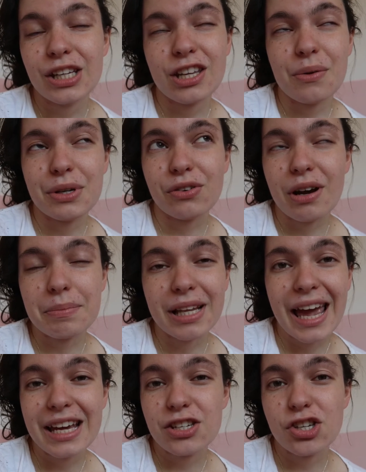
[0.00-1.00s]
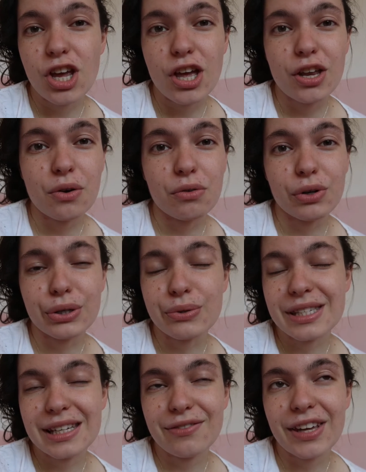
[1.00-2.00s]
you know, in your application or in your
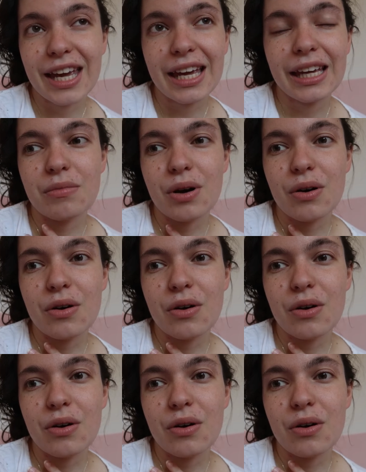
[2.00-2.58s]
CV.